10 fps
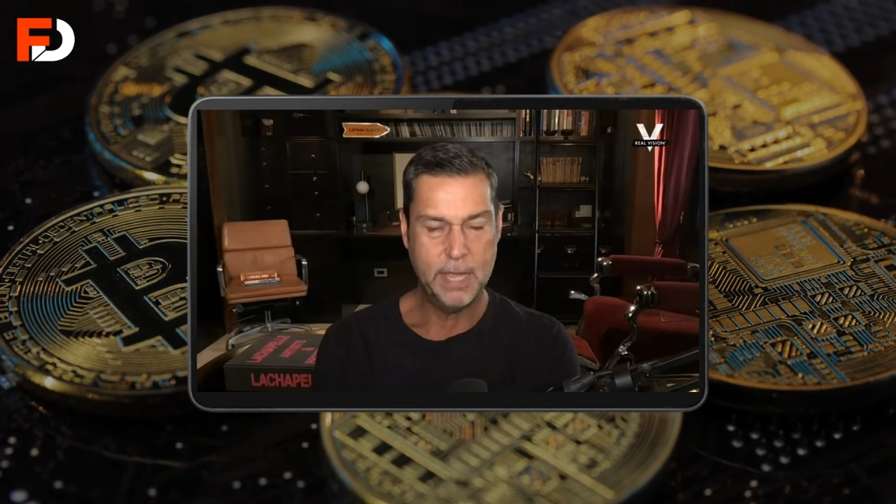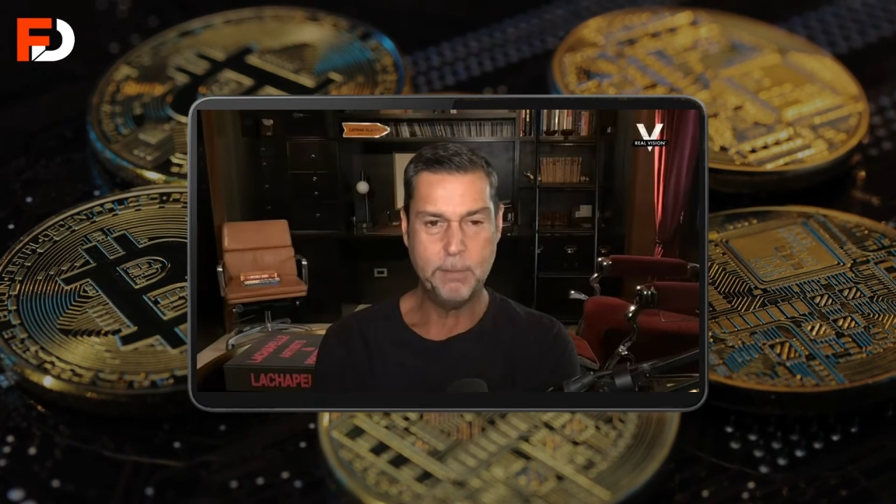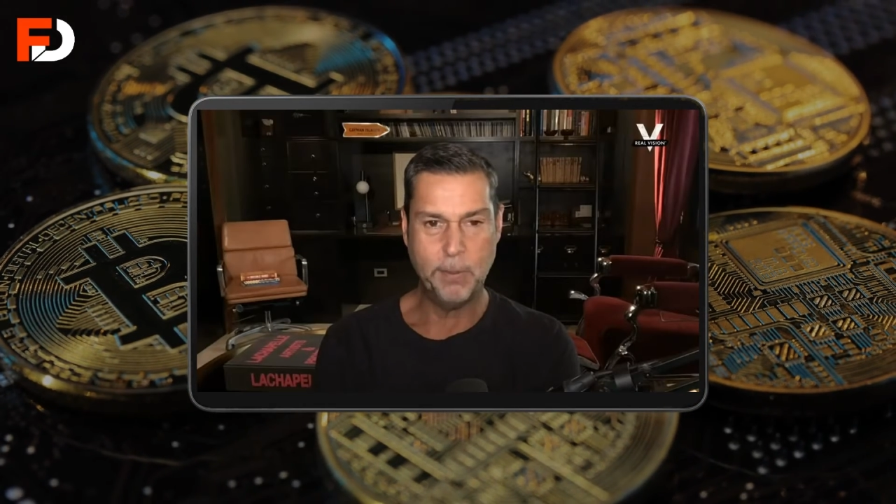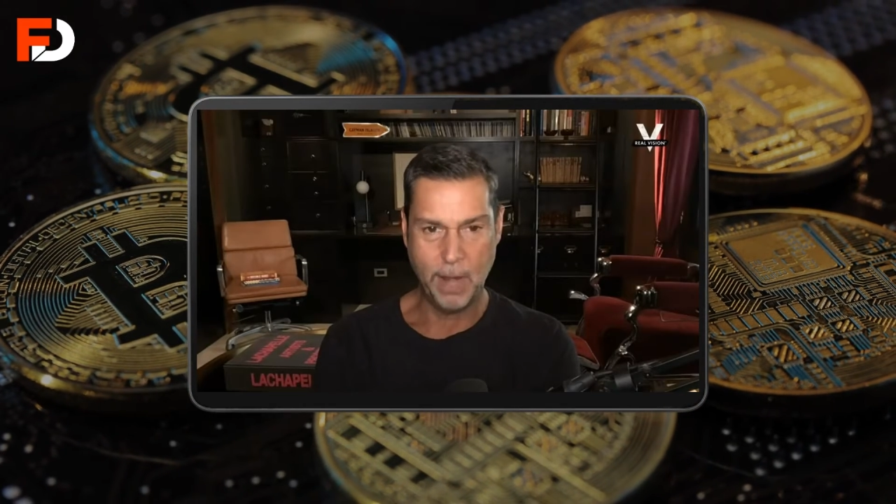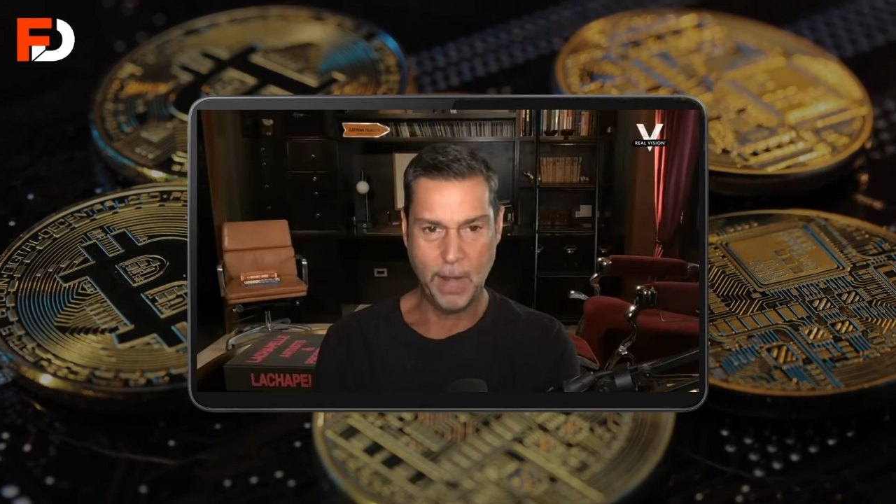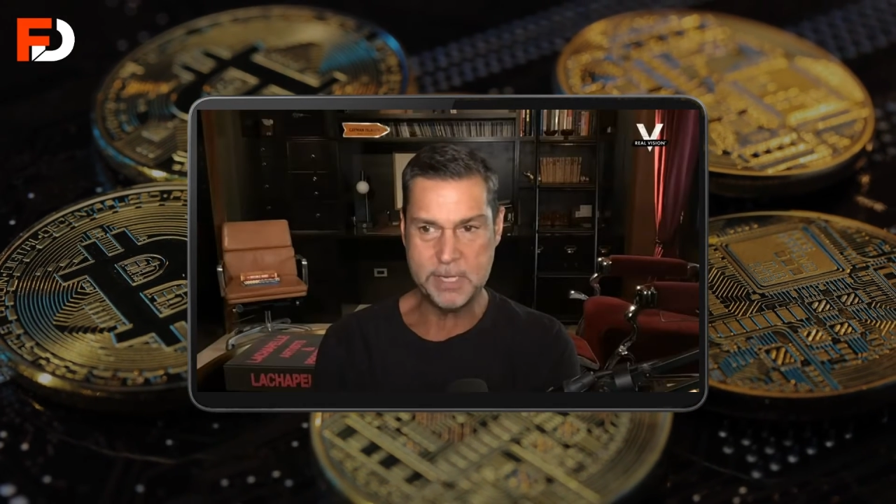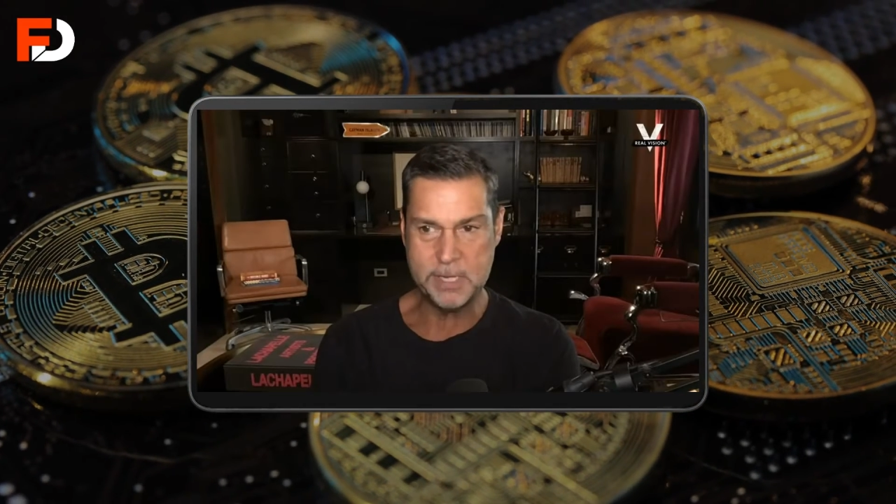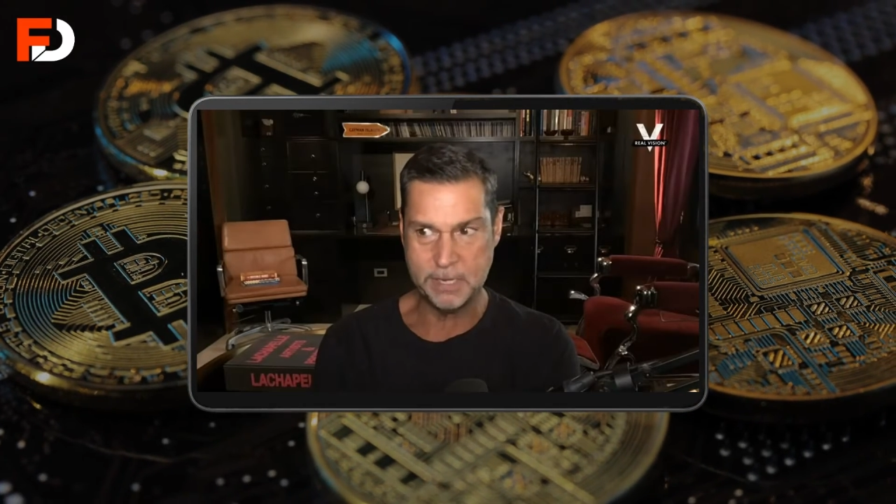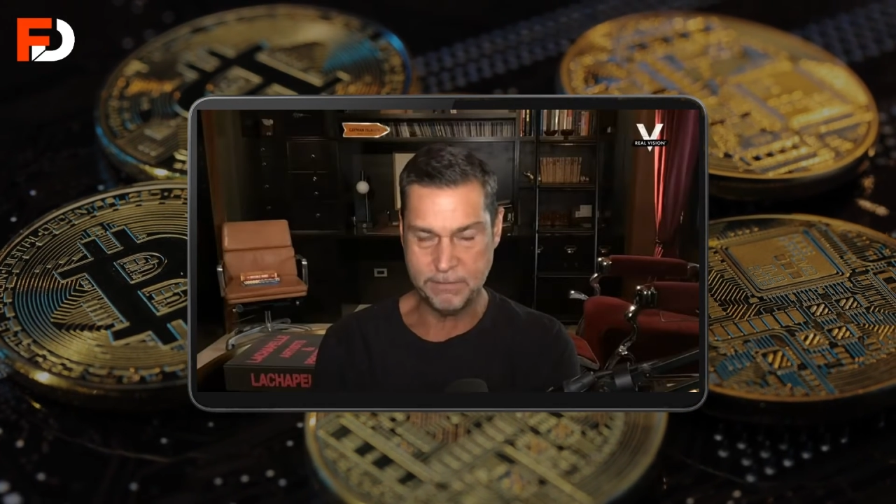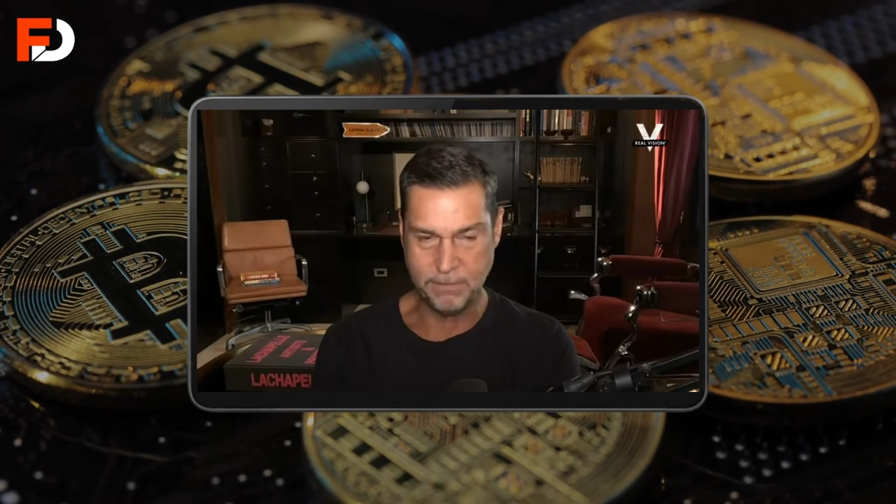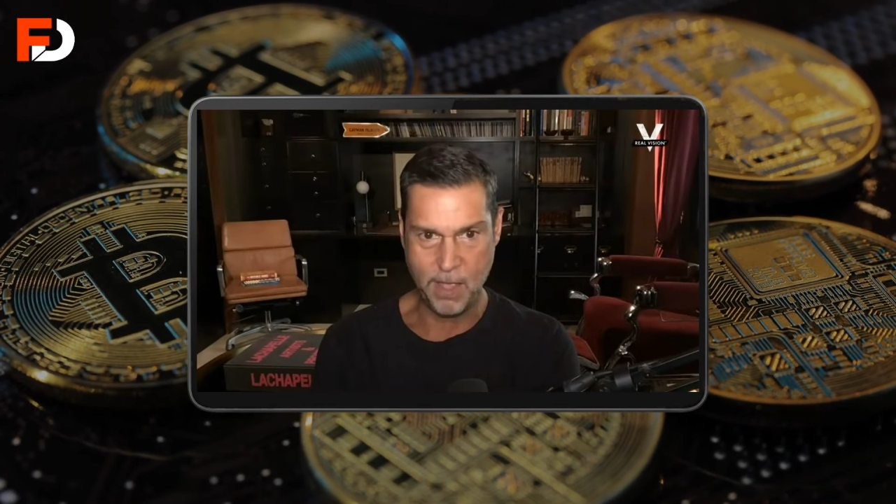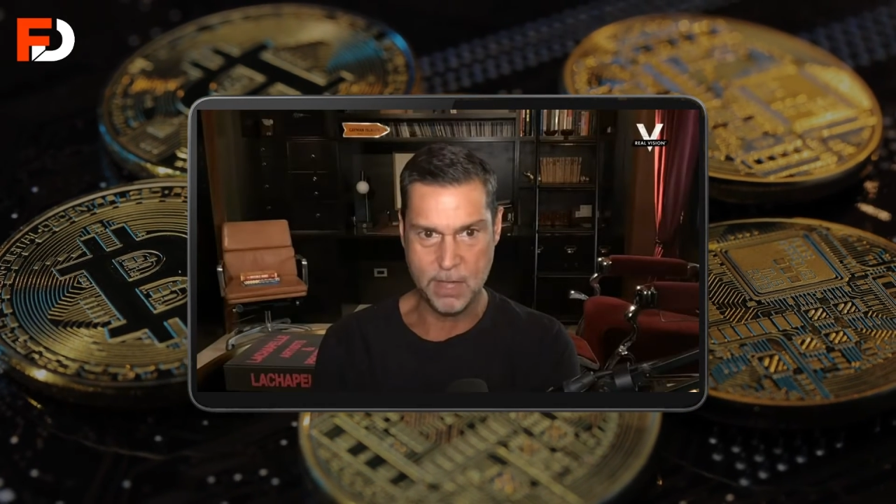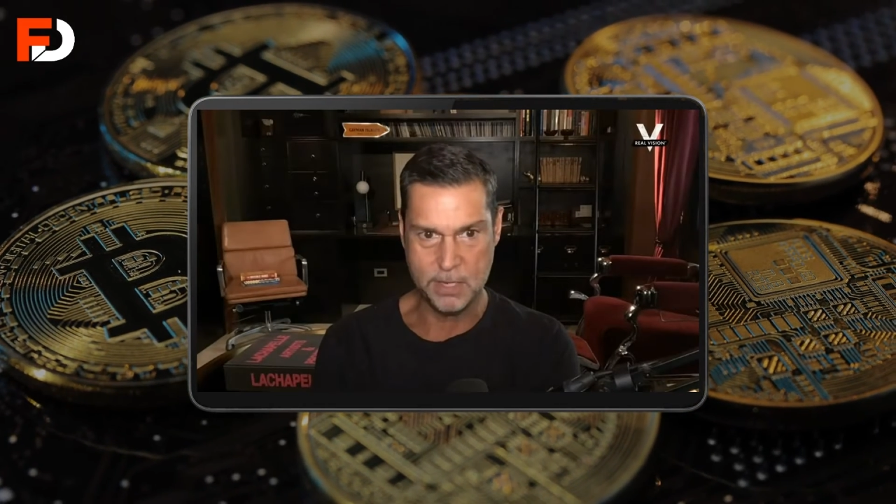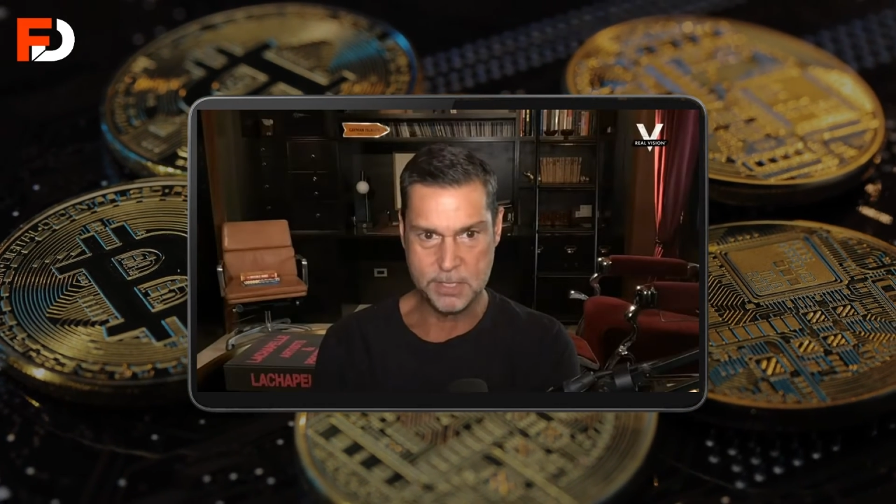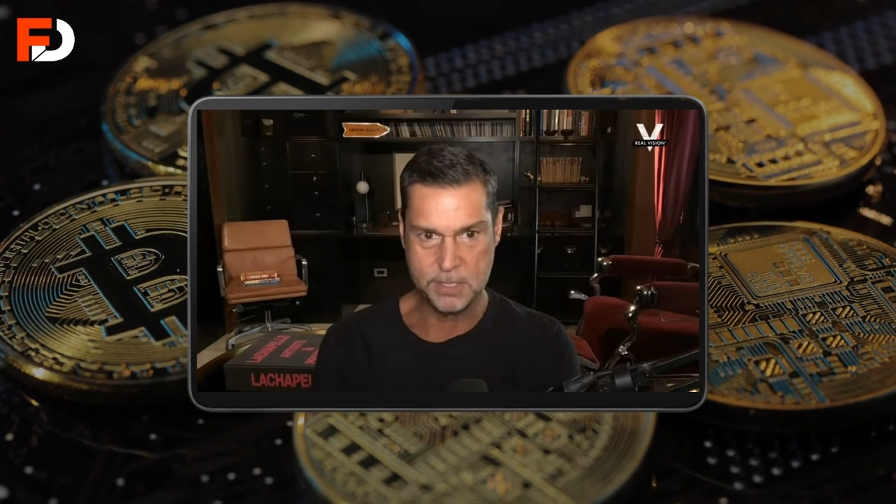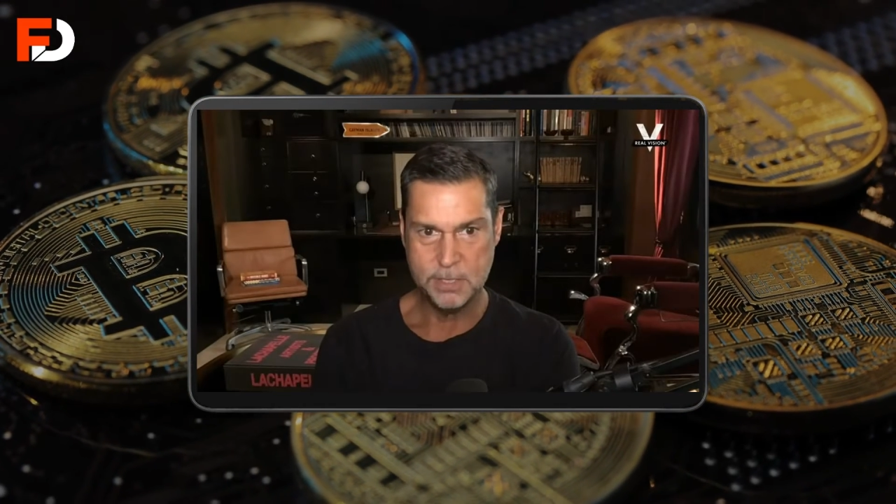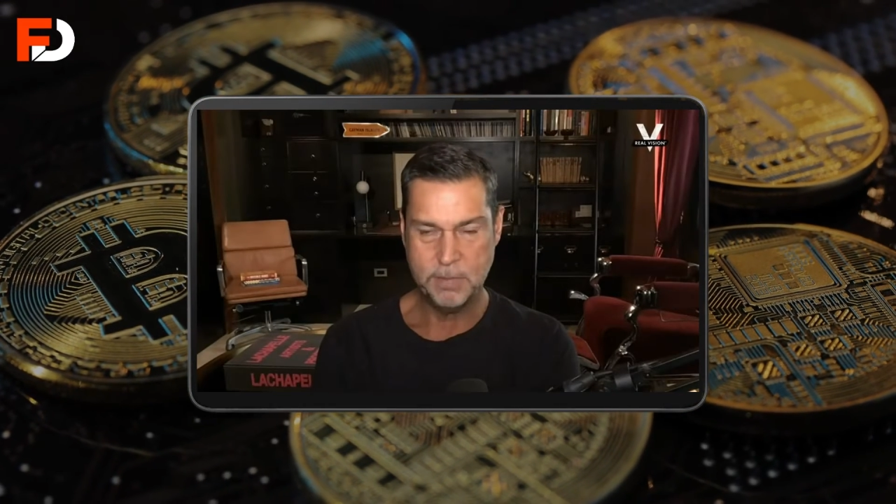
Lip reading: Yeah. It plummeted fast,